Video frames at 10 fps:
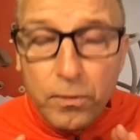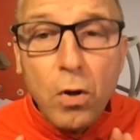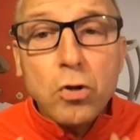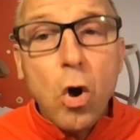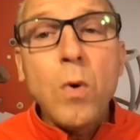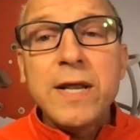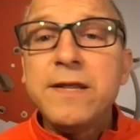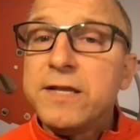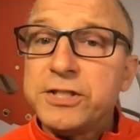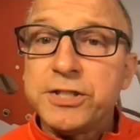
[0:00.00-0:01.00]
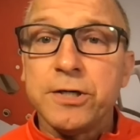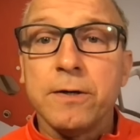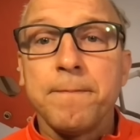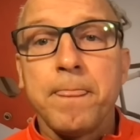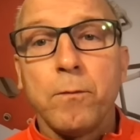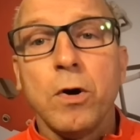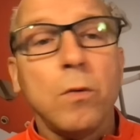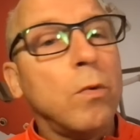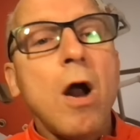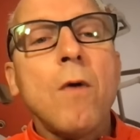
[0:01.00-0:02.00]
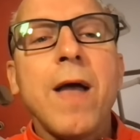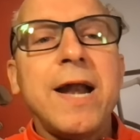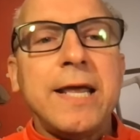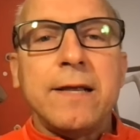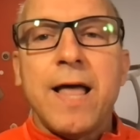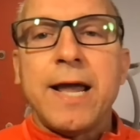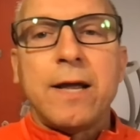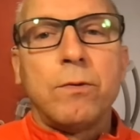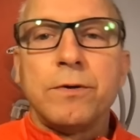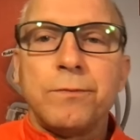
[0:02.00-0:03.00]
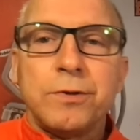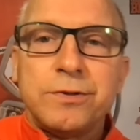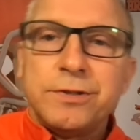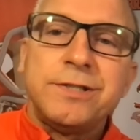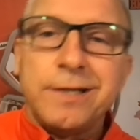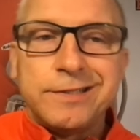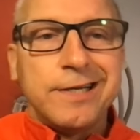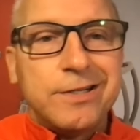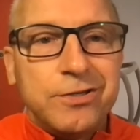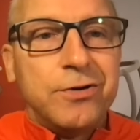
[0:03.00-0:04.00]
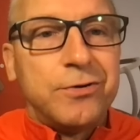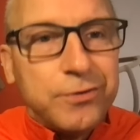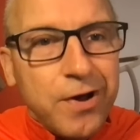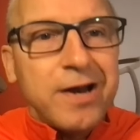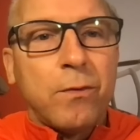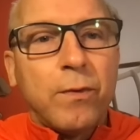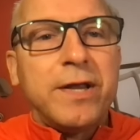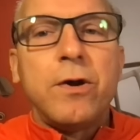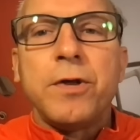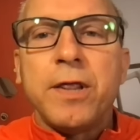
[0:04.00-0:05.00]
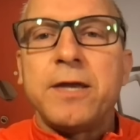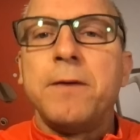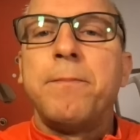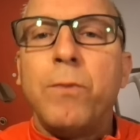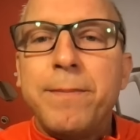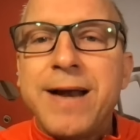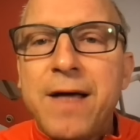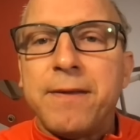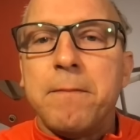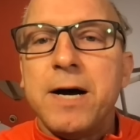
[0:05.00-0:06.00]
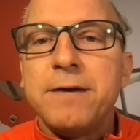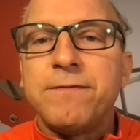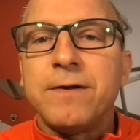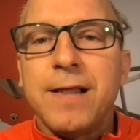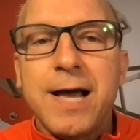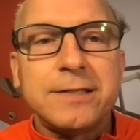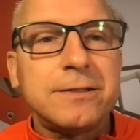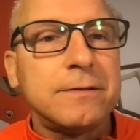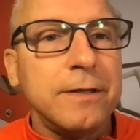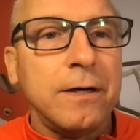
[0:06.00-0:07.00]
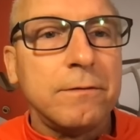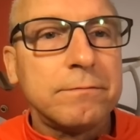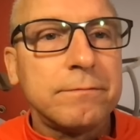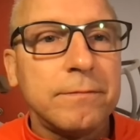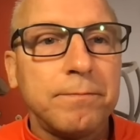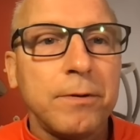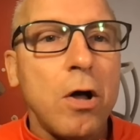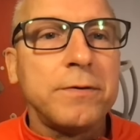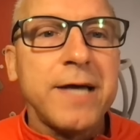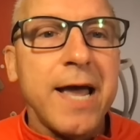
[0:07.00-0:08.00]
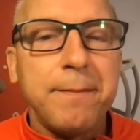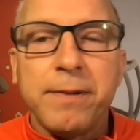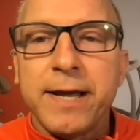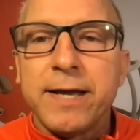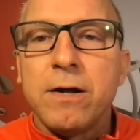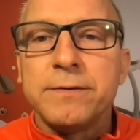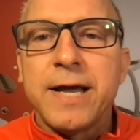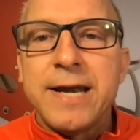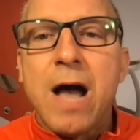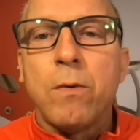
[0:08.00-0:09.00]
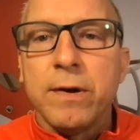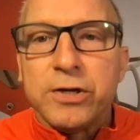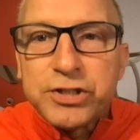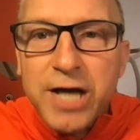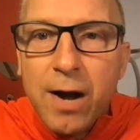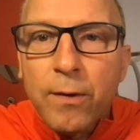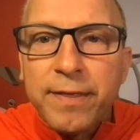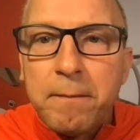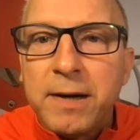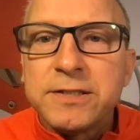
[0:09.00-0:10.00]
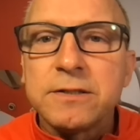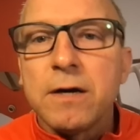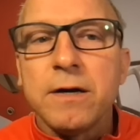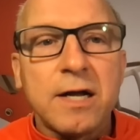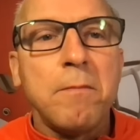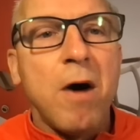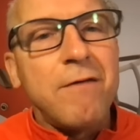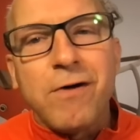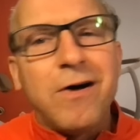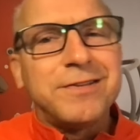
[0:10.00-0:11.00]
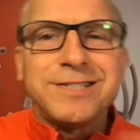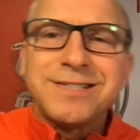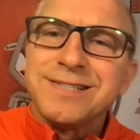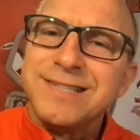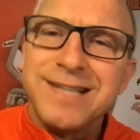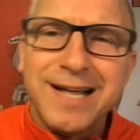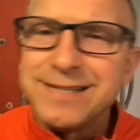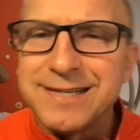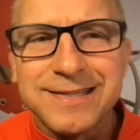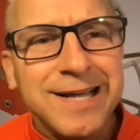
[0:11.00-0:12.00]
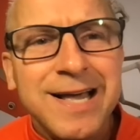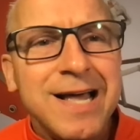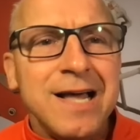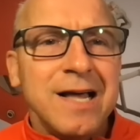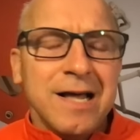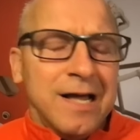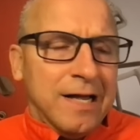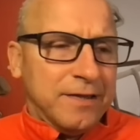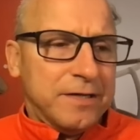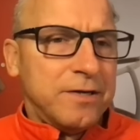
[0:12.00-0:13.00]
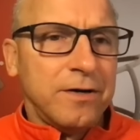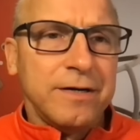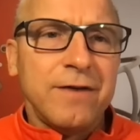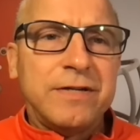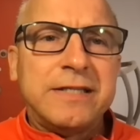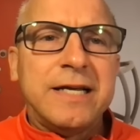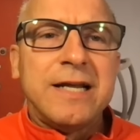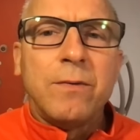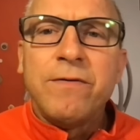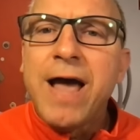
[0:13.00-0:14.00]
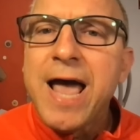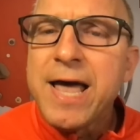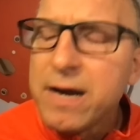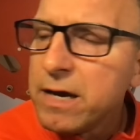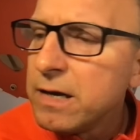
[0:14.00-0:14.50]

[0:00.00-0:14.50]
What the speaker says: Going into this year, we're already we're just, it's like you're trying to, we've been out in the mud for the last, all day, playing all day. And now we're in the shower and the mud's starting to come off. All just the dirt and everything that we've had